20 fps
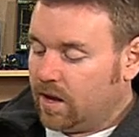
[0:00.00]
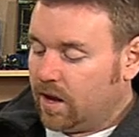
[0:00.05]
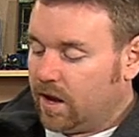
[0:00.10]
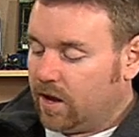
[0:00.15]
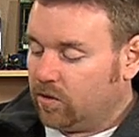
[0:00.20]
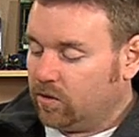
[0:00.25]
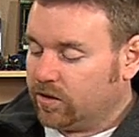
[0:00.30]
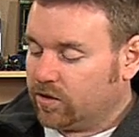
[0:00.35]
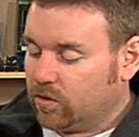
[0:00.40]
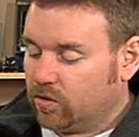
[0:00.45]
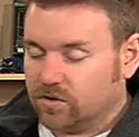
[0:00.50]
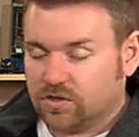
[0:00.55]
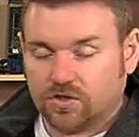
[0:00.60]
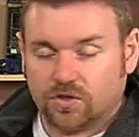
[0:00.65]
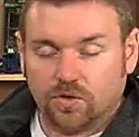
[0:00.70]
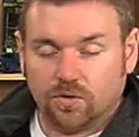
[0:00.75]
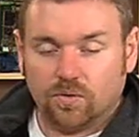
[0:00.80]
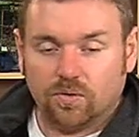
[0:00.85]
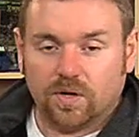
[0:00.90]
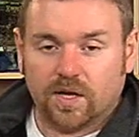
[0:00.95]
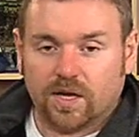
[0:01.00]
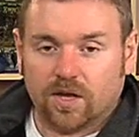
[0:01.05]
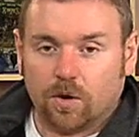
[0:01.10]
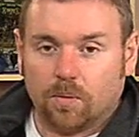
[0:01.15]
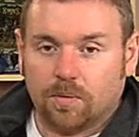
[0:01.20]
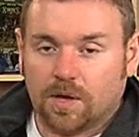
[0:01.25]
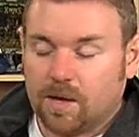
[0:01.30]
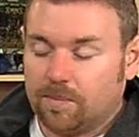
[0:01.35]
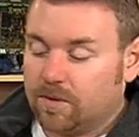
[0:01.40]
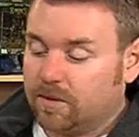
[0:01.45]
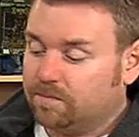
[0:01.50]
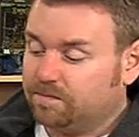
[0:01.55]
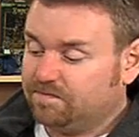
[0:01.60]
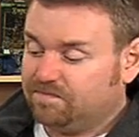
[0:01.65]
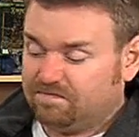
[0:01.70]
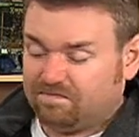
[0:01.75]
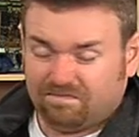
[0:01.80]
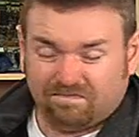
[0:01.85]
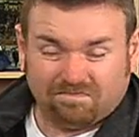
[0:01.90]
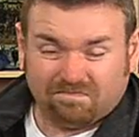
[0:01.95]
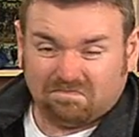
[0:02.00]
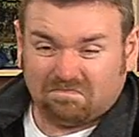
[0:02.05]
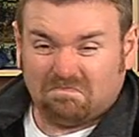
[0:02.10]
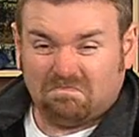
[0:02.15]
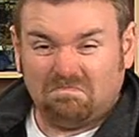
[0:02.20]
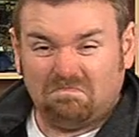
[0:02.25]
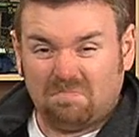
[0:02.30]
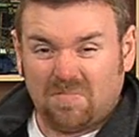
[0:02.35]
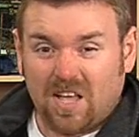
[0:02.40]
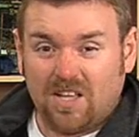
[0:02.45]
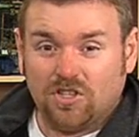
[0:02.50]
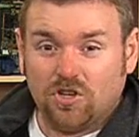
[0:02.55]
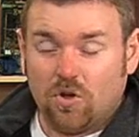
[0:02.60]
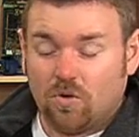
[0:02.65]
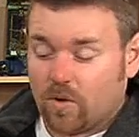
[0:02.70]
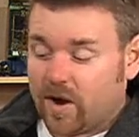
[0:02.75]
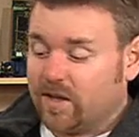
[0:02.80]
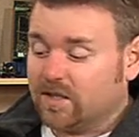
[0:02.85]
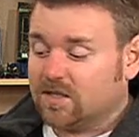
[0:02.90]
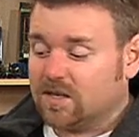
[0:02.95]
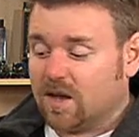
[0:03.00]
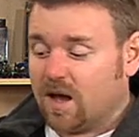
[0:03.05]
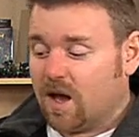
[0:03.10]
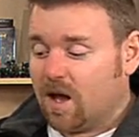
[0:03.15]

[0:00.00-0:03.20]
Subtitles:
It only costs 2 and he can upkeep it. It's alright.